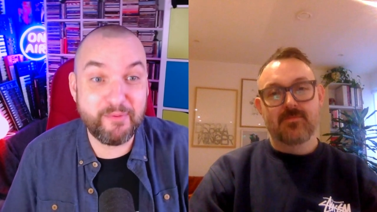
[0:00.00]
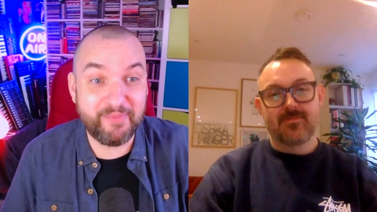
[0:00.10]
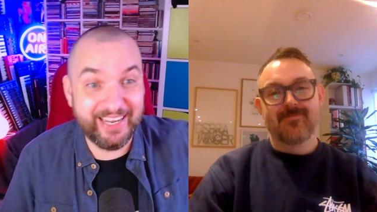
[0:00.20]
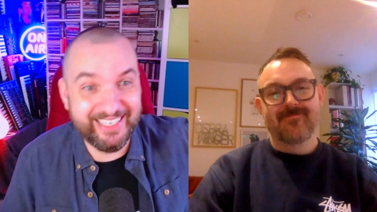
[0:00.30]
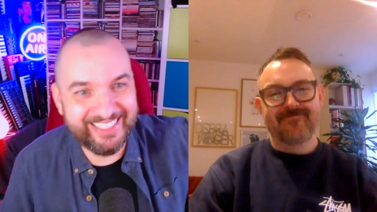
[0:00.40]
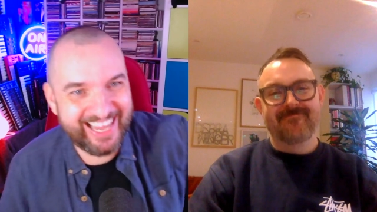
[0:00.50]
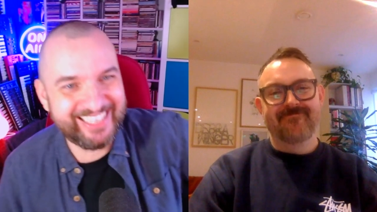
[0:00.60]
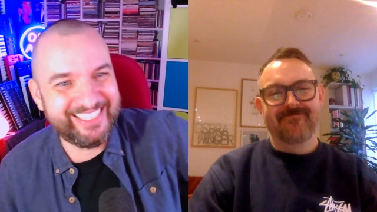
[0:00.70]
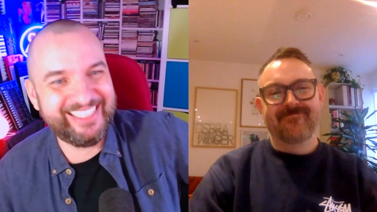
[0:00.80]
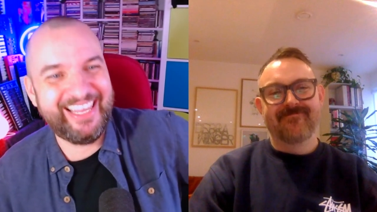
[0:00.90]
Speaker 1: no pun
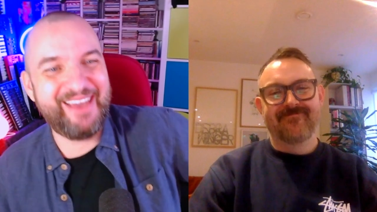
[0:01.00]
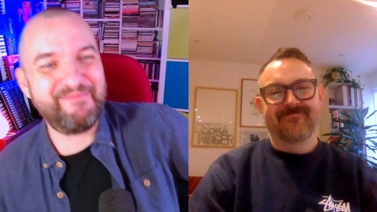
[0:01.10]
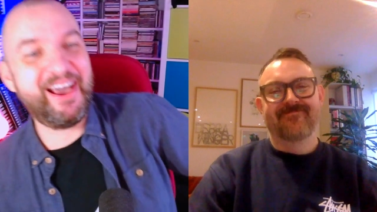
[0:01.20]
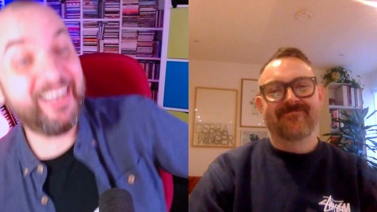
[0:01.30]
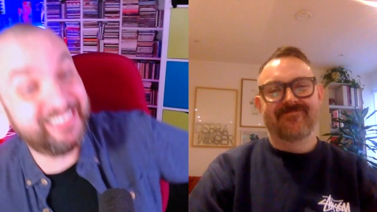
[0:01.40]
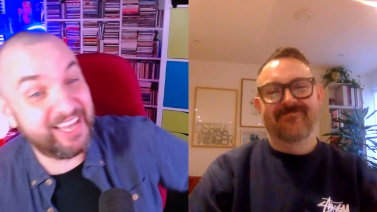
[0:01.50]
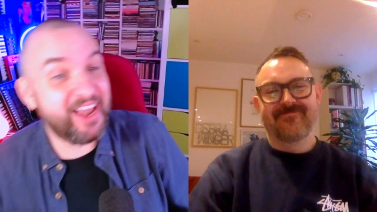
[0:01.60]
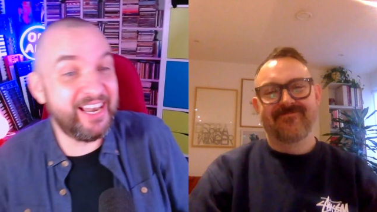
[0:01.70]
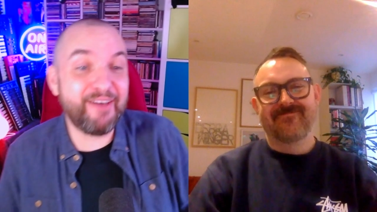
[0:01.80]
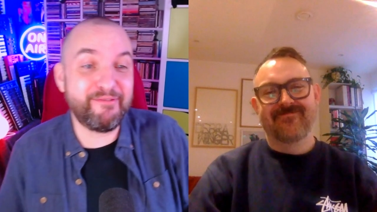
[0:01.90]
intended there, but I,
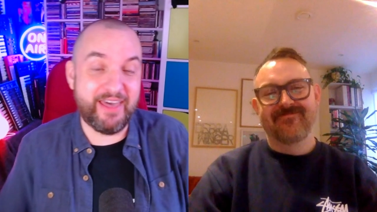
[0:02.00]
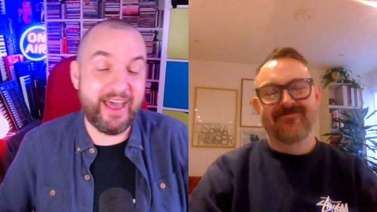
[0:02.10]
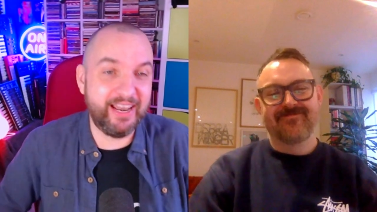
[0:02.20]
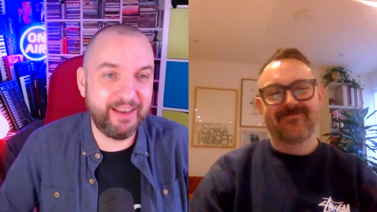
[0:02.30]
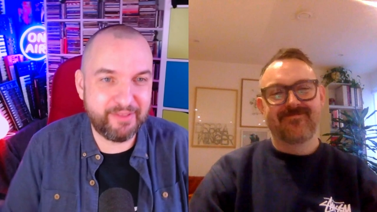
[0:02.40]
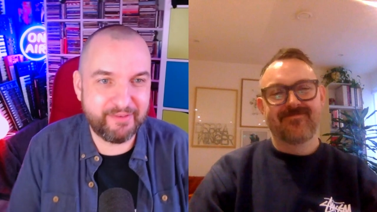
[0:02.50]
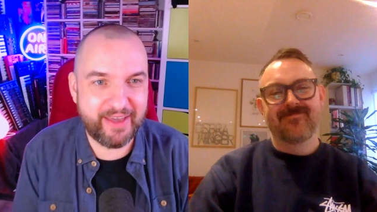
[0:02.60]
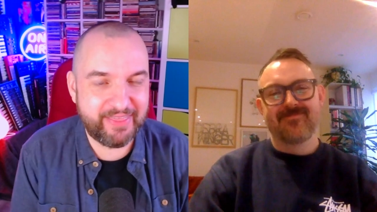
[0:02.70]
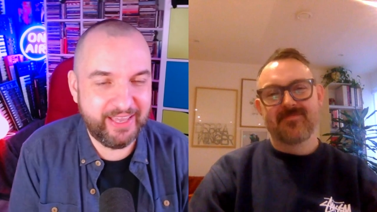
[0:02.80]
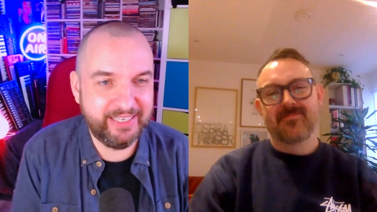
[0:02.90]
I love that. I love the
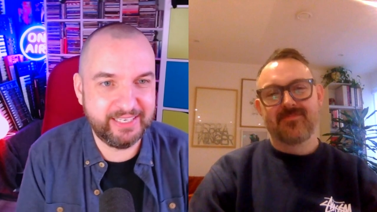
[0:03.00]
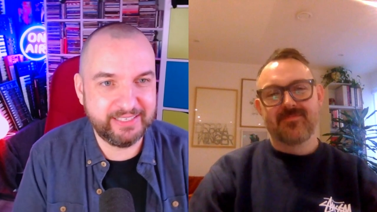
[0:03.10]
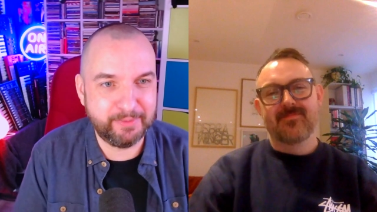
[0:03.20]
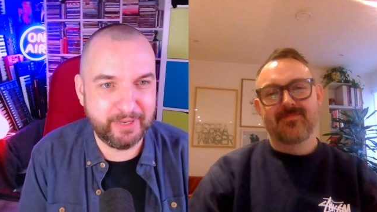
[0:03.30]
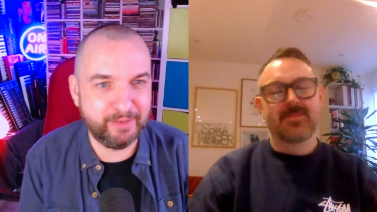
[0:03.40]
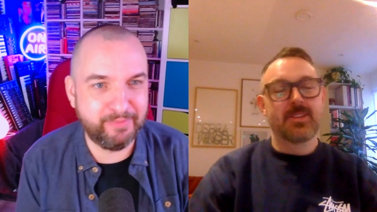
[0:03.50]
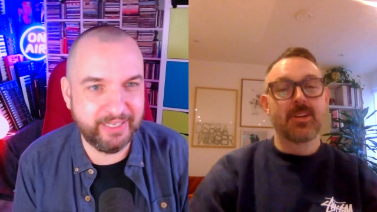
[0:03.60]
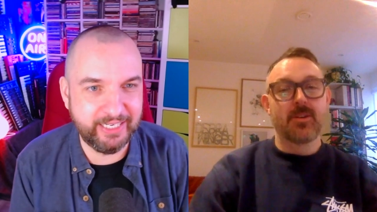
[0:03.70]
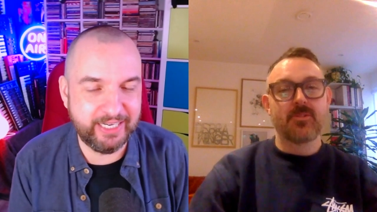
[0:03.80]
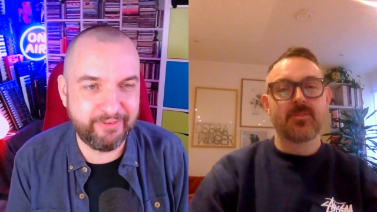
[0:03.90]
fact that he's done something
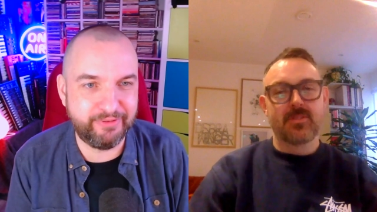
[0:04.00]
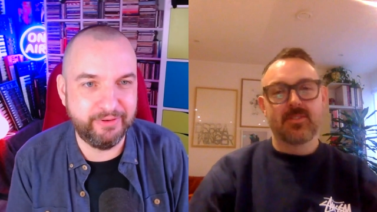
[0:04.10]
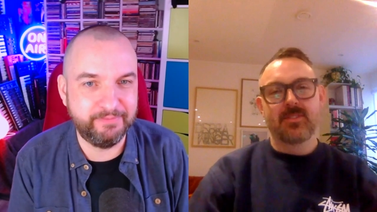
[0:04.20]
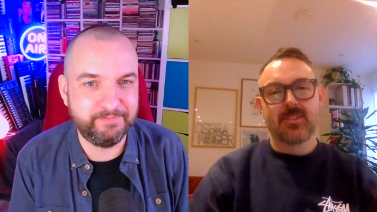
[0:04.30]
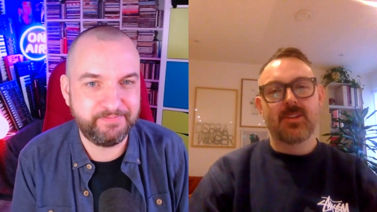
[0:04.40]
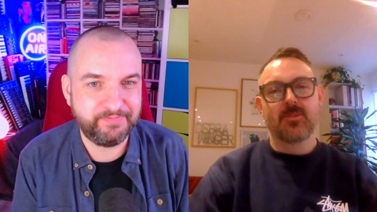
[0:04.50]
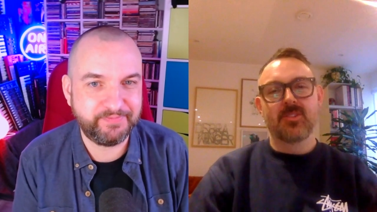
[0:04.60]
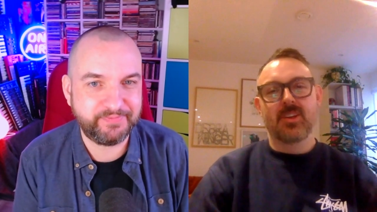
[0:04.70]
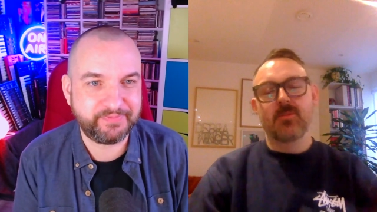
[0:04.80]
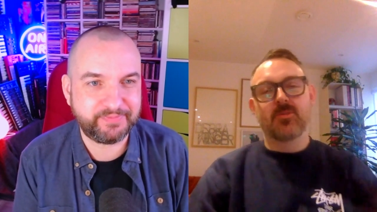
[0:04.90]
completely yeah, was, different.
Speaker 2: It
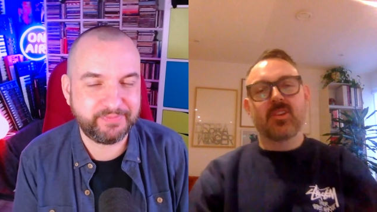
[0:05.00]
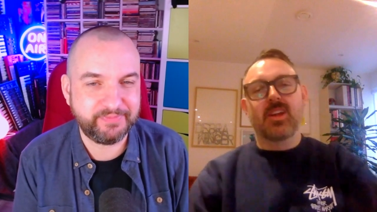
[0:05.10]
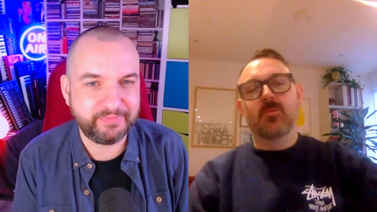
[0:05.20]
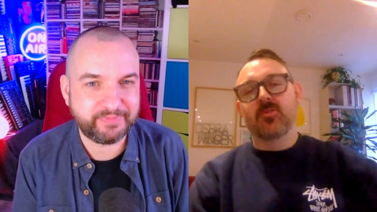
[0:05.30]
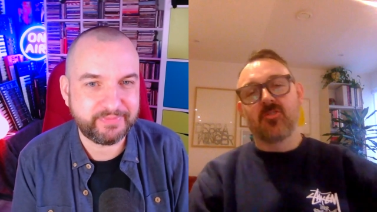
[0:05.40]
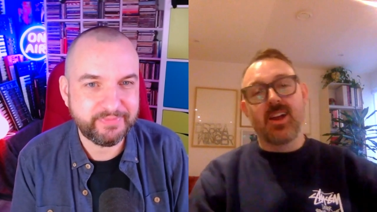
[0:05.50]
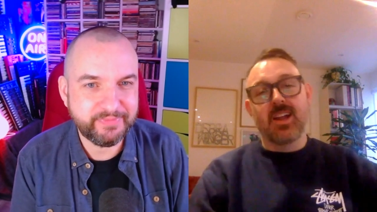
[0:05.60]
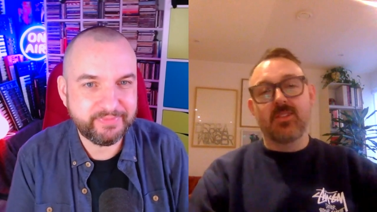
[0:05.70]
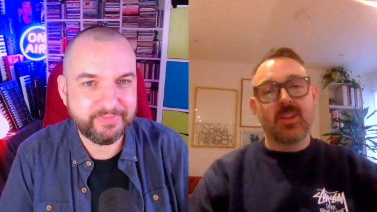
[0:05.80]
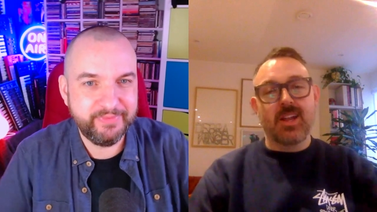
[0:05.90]
was it was it was great,
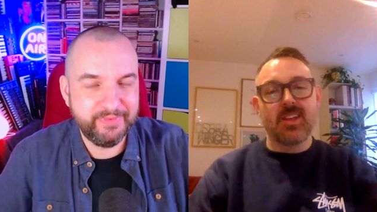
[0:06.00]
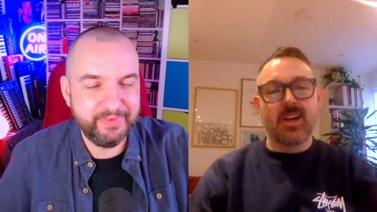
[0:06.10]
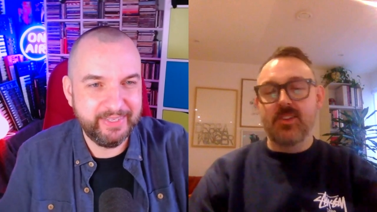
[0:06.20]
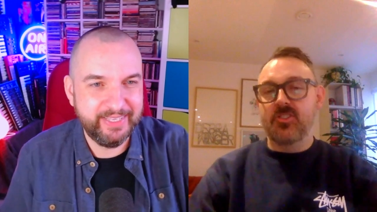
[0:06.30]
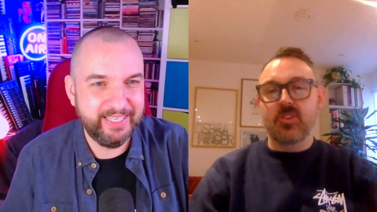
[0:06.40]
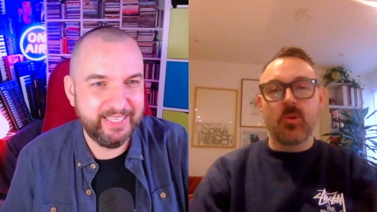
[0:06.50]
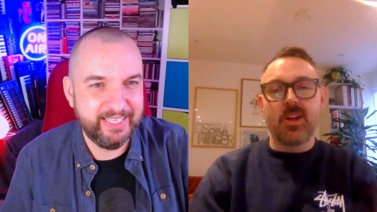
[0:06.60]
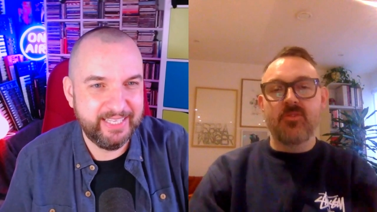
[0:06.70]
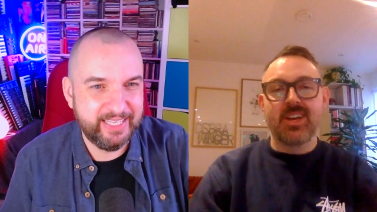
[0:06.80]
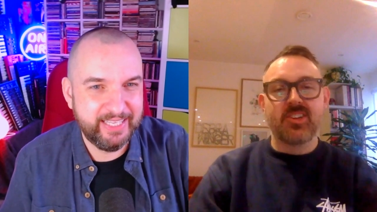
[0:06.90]
and it's and, it, and you know
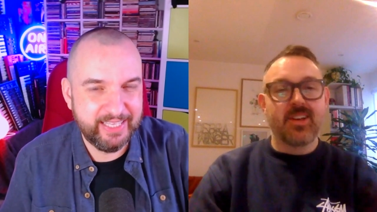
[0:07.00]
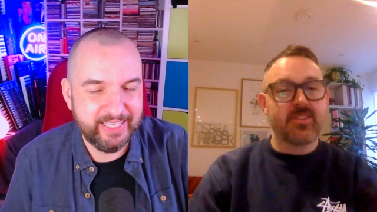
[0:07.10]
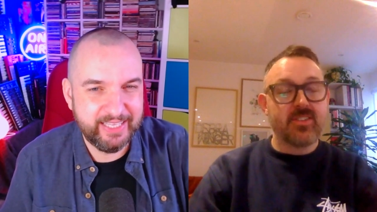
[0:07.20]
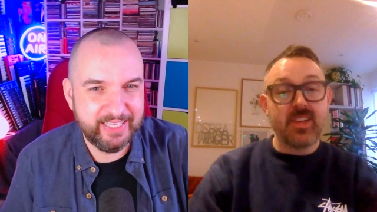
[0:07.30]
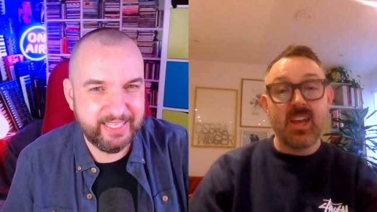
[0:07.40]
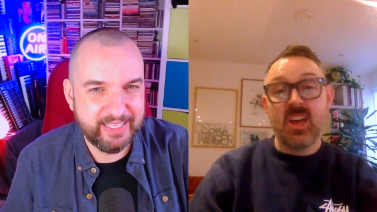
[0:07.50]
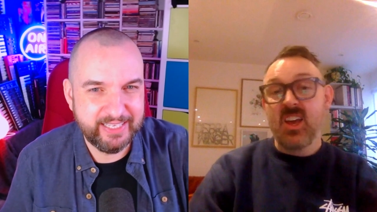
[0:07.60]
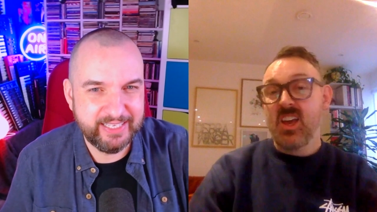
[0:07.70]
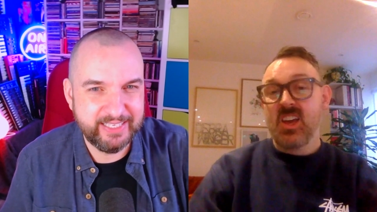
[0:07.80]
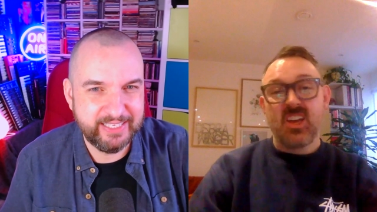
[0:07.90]
what? If you get a chance to see
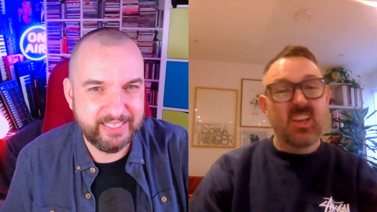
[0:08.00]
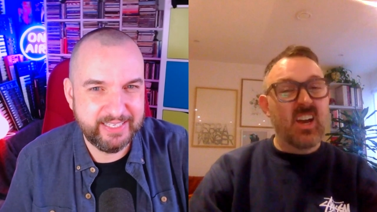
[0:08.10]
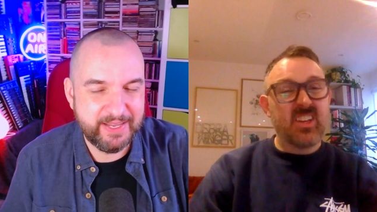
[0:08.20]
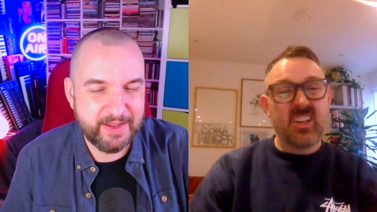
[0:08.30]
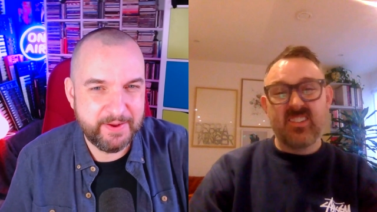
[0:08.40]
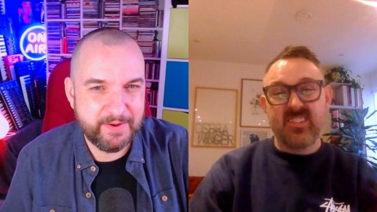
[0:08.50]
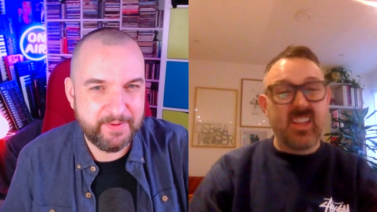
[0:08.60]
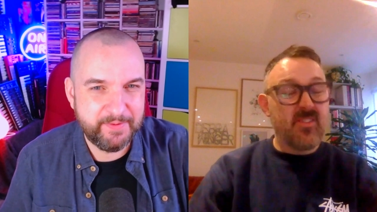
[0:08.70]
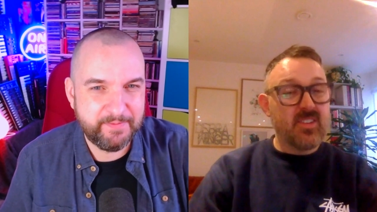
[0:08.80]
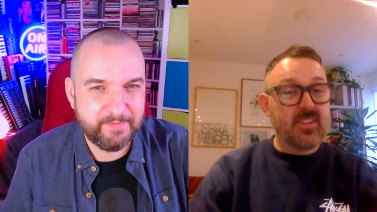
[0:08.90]
it, it I think it's
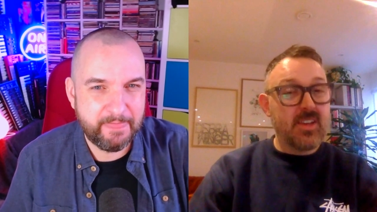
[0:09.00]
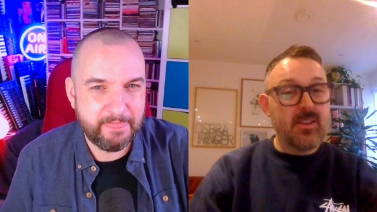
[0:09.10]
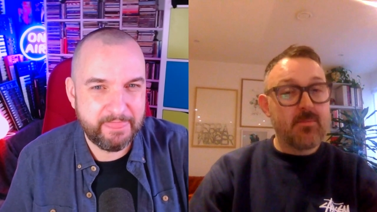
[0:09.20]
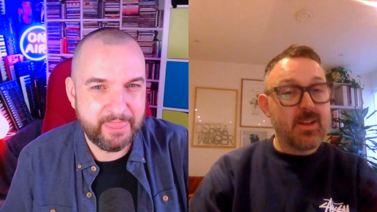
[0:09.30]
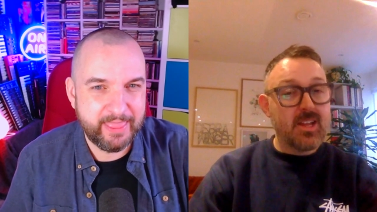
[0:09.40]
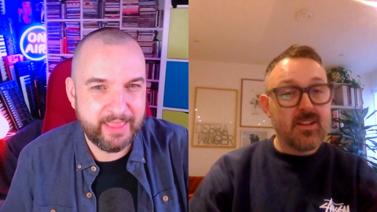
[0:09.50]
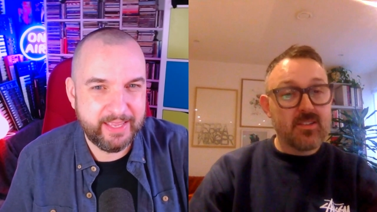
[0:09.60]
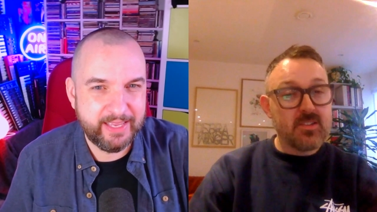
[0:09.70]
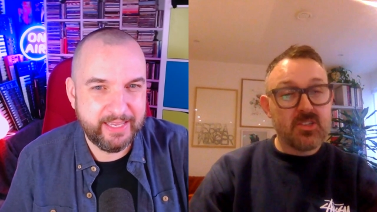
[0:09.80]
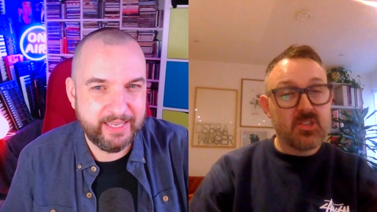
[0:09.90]
17 minutes of the